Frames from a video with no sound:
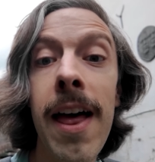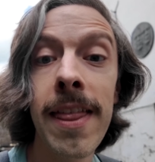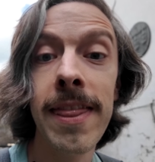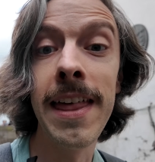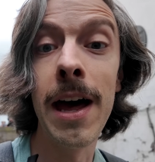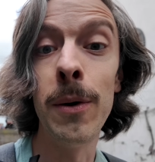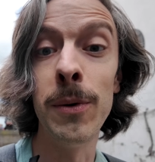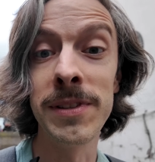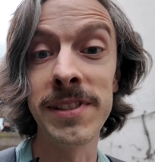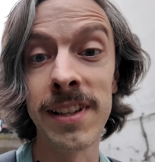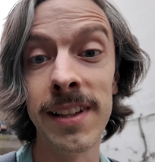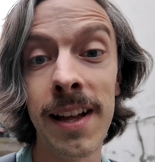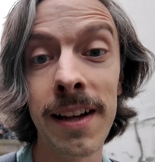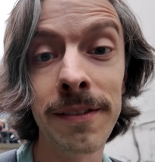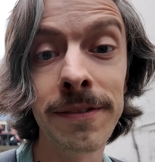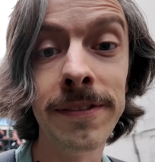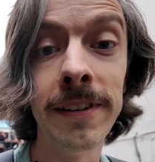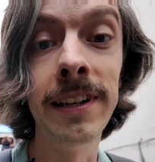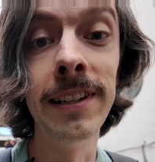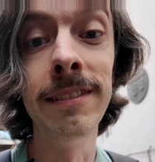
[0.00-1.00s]
That was a lot of
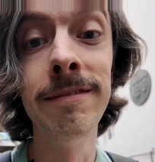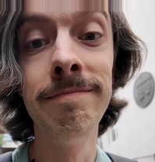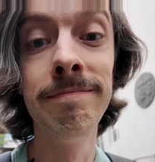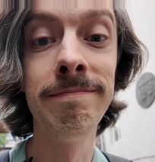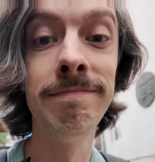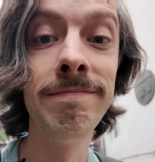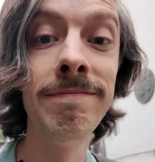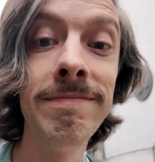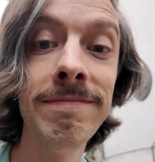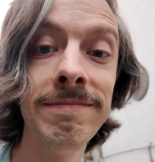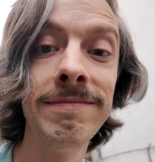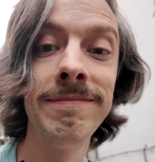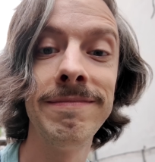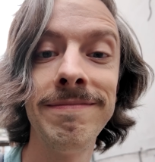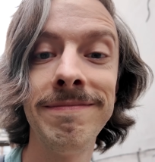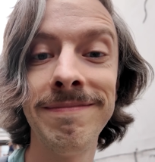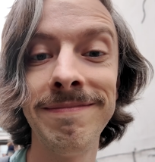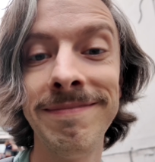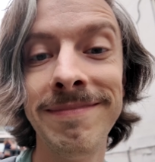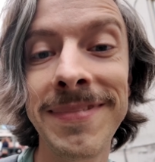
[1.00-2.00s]
fun.
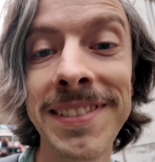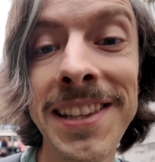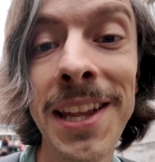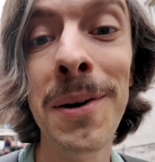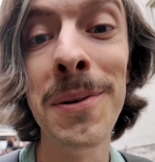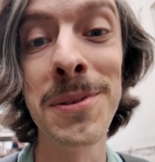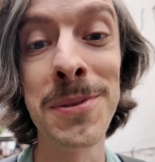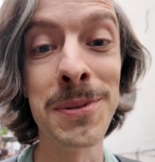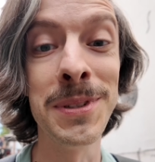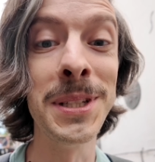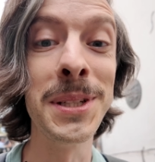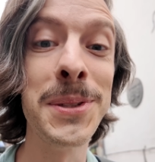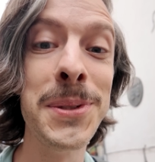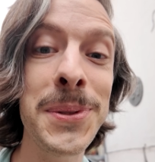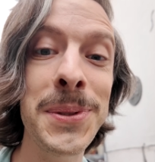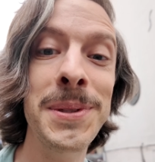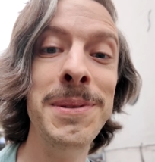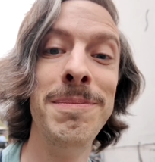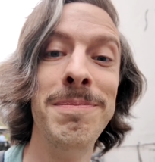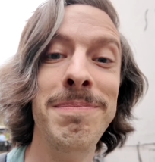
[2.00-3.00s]
That was really cool.